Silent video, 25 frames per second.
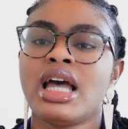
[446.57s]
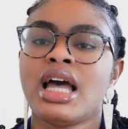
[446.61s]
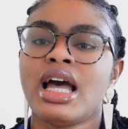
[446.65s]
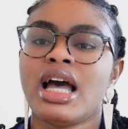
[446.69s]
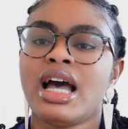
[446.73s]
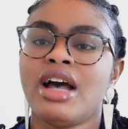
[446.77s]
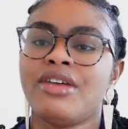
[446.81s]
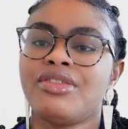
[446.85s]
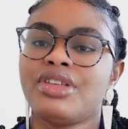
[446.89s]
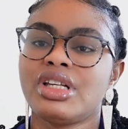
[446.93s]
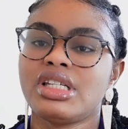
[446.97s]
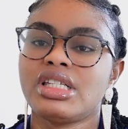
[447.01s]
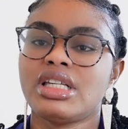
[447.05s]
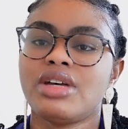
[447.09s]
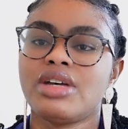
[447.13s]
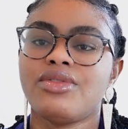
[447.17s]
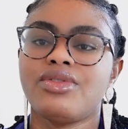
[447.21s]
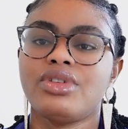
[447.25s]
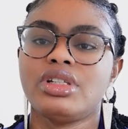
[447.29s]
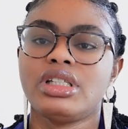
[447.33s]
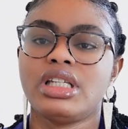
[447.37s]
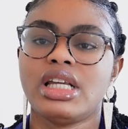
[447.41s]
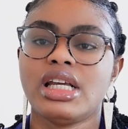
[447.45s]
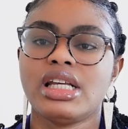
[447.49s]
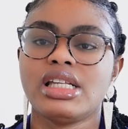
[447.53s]
After
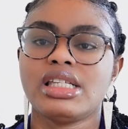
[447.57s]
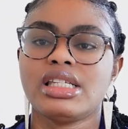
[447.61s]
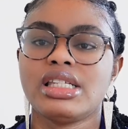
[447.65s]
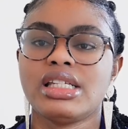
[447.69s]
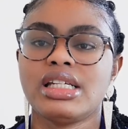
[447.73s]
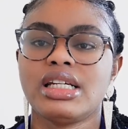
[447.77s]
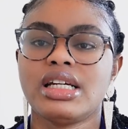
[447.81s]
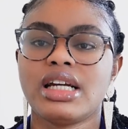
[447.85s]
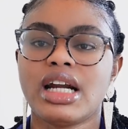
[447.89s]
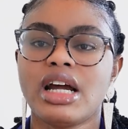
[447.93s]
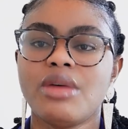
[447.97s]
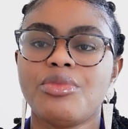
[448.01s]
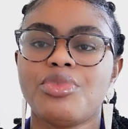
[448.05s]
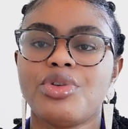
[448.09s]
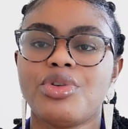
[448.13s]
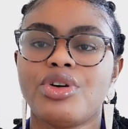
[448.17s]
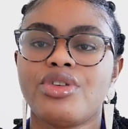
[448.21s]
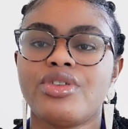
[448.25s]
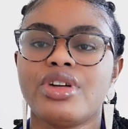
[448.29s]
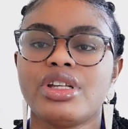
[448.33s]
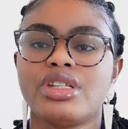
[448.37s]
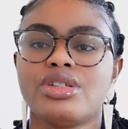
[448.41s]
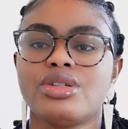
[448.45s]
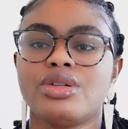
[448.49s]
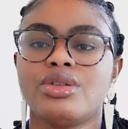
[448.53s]
7 days, grab your
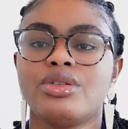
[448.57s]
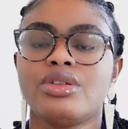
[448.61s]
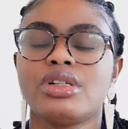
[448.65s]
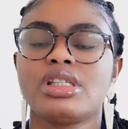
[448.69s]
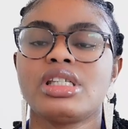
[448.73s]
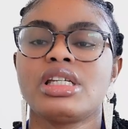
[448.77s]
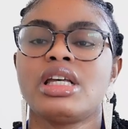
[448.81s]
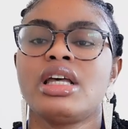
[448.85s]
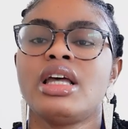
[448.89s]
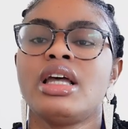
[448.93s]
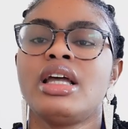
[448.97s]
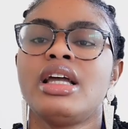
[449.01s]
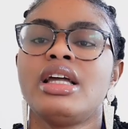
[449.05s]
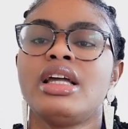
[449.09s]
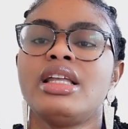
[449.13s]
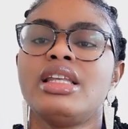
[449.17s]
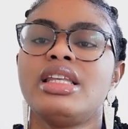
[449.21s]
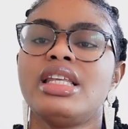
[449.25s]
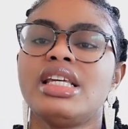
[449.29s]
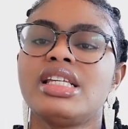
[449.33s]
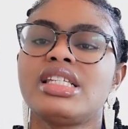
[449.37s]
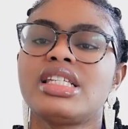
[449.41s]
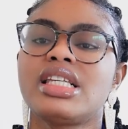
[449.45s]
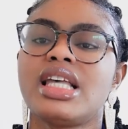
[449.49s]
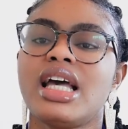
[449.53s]
result.
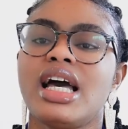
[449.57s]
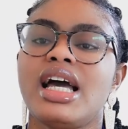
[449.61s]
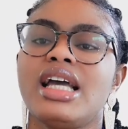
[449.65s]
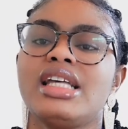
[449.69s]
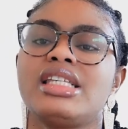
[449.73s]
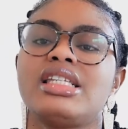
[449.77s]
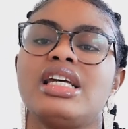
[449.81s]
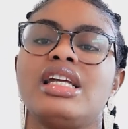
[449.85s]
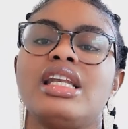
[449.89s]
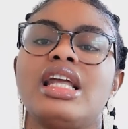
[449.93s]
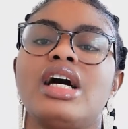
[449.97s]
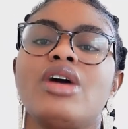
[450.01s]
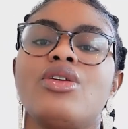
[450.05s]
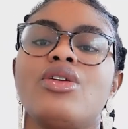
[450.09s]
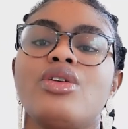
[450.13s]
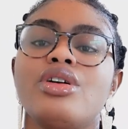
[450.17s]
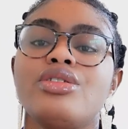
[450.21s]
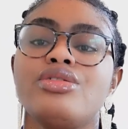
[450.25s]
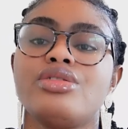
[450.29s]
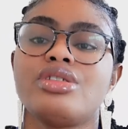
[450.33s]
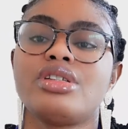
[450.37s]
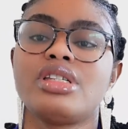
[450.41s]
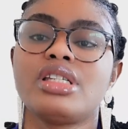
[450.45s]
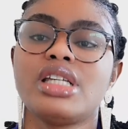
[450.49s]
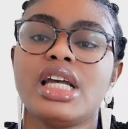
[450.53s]
These guys are now going
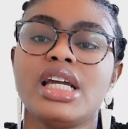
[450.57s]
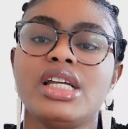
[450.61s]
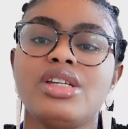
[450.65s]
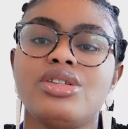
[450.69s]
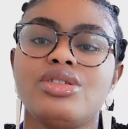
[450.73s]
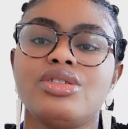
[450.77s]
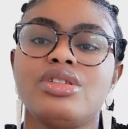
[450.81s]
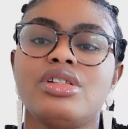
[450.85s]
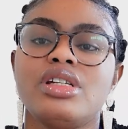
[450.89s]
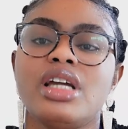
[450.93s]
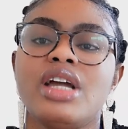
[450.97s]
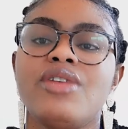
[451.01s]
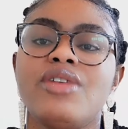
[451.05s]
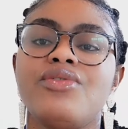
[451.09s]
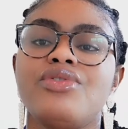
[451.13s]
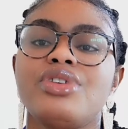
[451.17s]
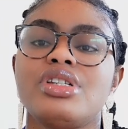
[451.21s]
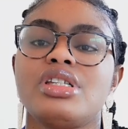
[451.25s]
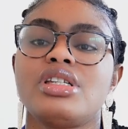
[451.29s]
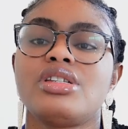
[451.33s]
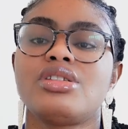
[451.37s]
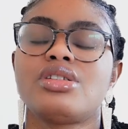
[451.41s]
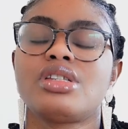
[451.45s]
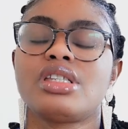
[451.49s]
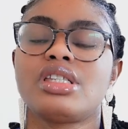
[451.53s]
to send you, the MVC
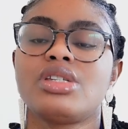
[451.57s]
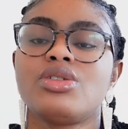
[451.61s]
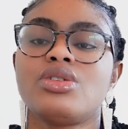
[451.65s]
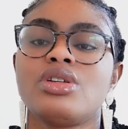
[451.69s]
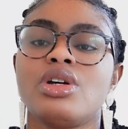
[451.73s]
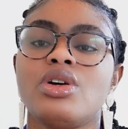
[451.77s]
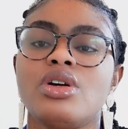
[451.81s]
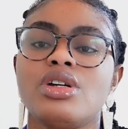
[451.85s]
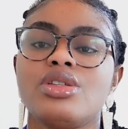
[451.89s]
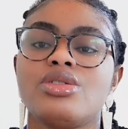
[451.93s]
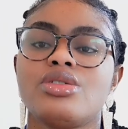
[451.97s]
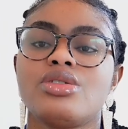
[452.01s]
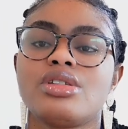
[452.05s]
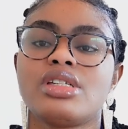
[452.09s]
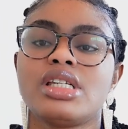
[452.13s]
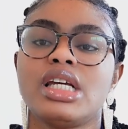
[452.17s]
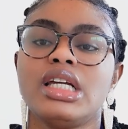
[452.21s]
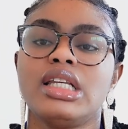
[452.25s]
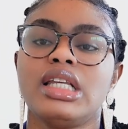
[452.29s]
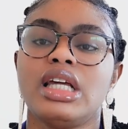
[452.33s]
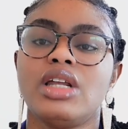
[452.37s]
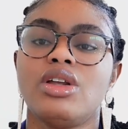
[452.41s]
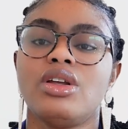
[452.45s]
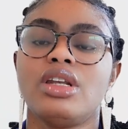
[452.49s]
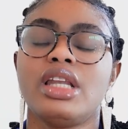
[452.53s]
is still going to
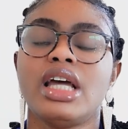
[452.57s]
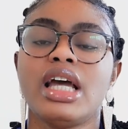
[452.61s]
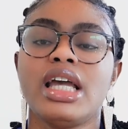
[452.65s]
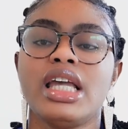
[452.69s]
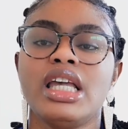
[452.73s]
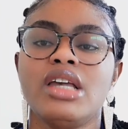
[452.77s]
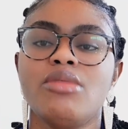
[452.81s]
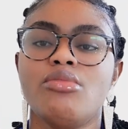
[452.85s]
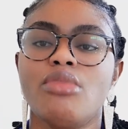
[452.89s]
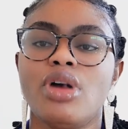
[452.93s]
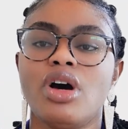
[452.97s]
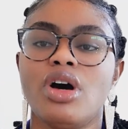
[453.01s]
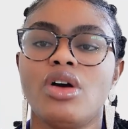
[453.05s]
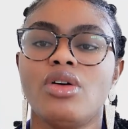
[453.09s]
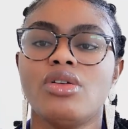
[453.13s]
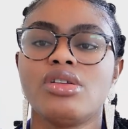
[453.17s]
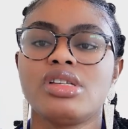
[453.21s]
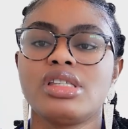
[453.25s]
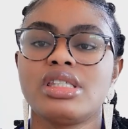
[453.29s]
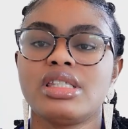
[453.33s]
send another email